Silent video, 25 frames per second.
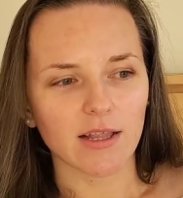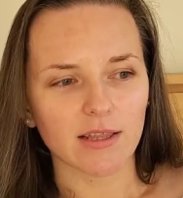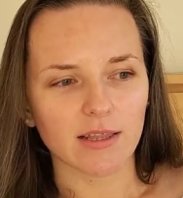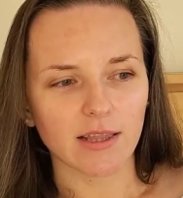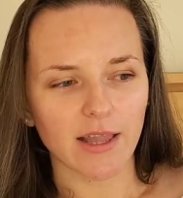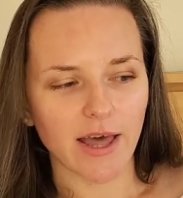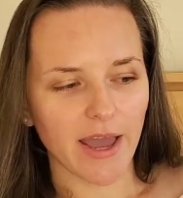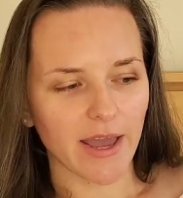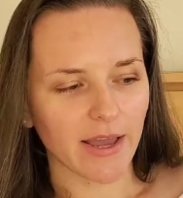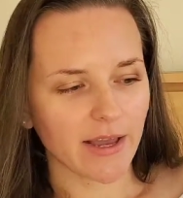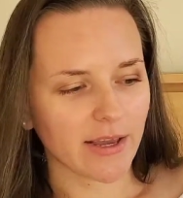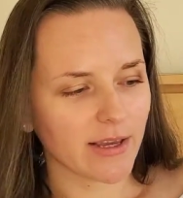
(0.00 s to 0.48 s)

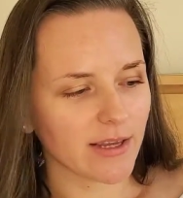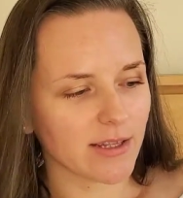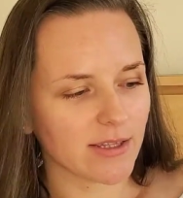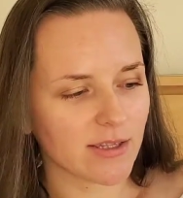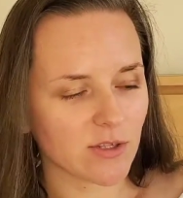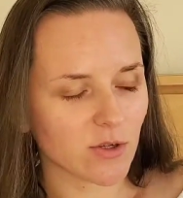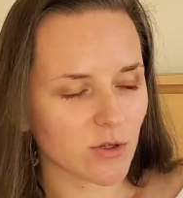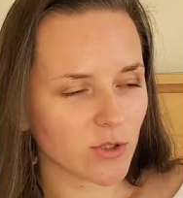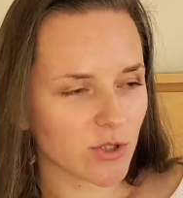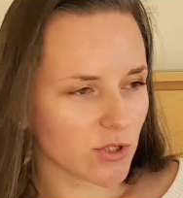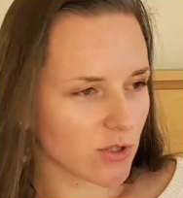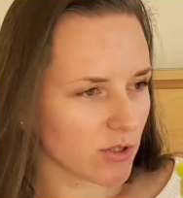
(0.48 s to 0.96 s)
like
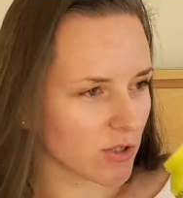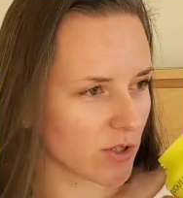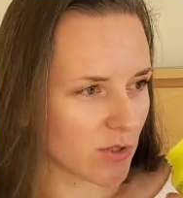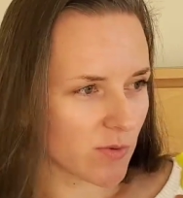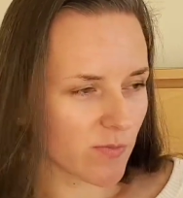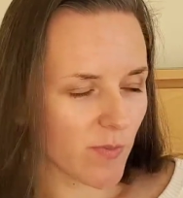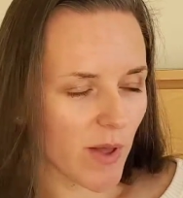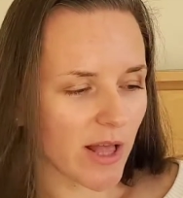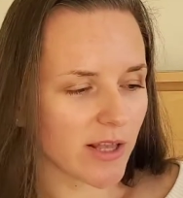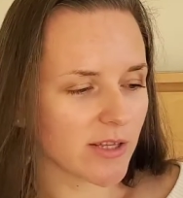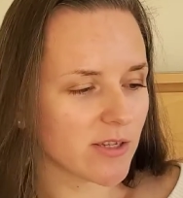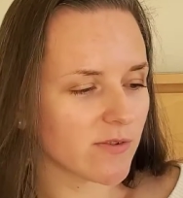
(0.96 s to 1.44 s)
it also
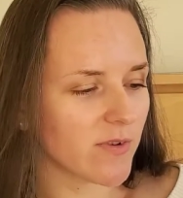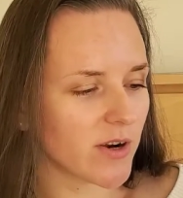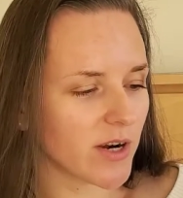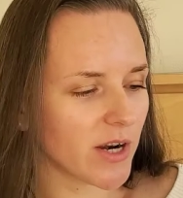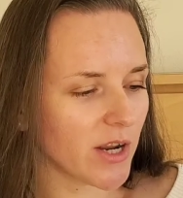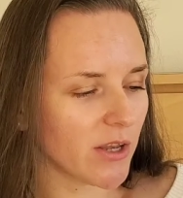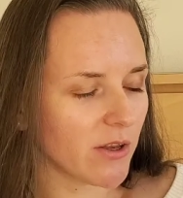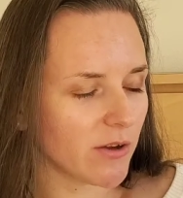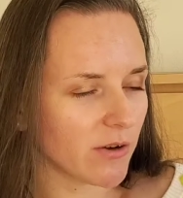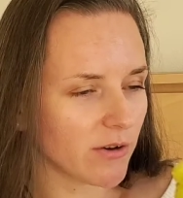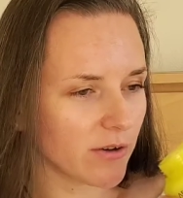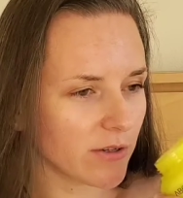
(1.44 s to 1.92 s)
smells
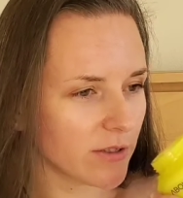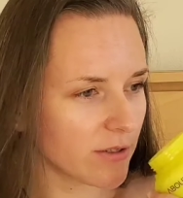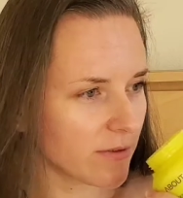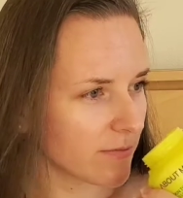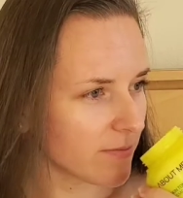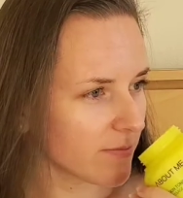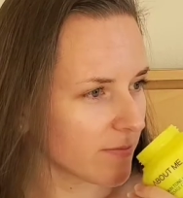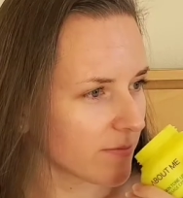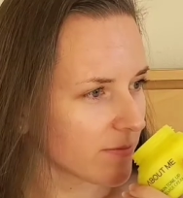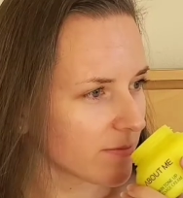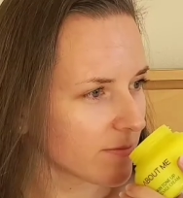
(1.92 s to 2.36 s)
very good.